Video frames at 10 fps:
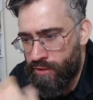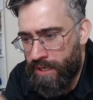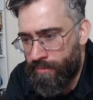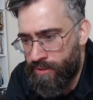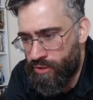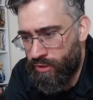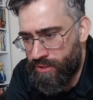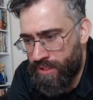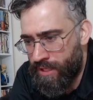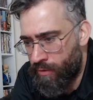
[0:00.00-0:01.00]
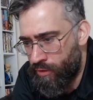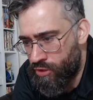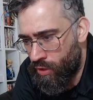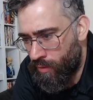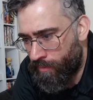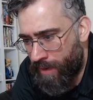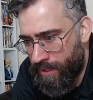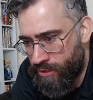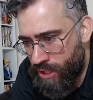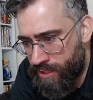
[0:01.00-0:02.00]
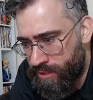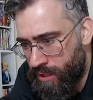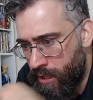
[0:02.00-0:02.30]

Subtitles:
elements you can see there on the shoulder pad, chest.